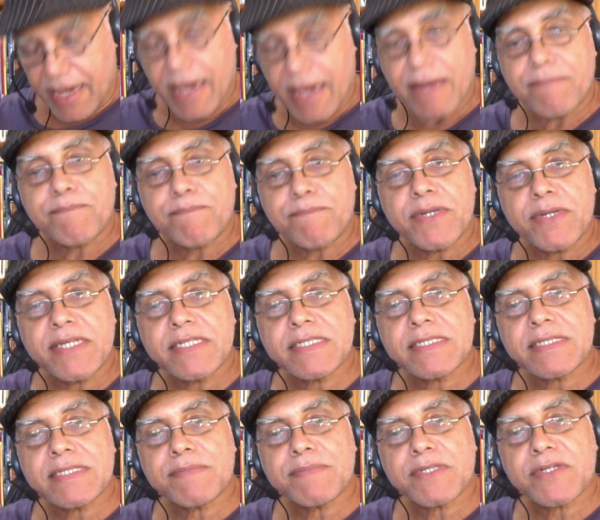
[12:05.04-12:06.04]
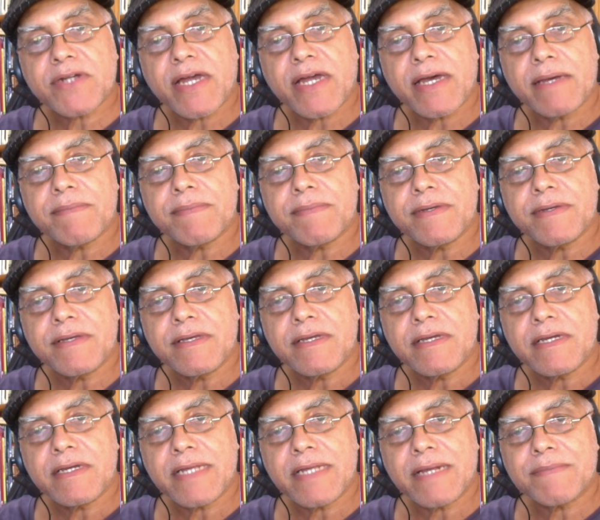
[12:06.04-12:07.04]
and press subscribe.
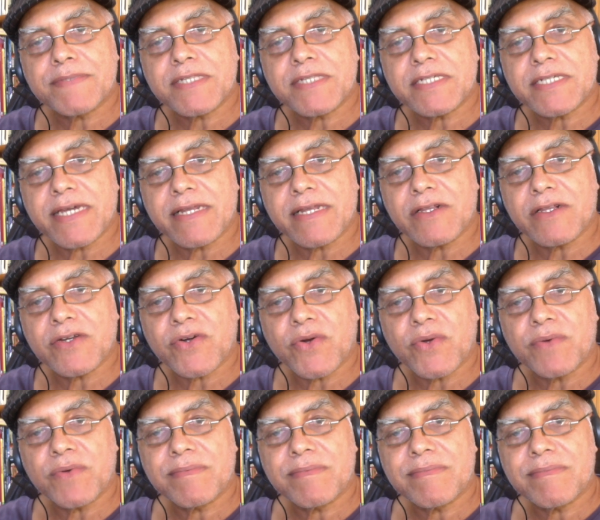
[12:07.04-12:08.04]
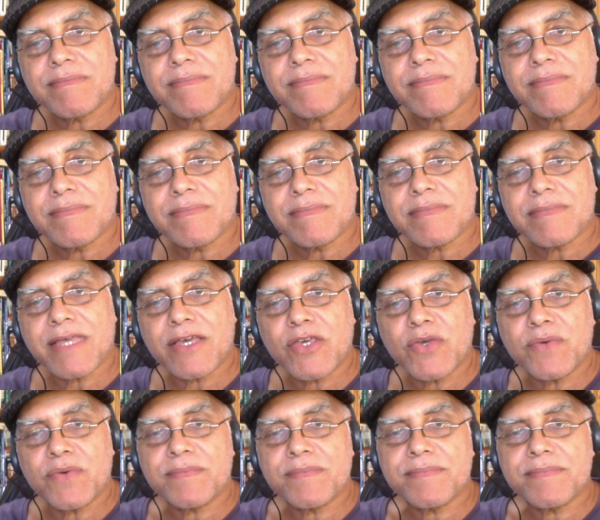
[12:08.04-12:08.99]
It helps the channel grow. Thank you.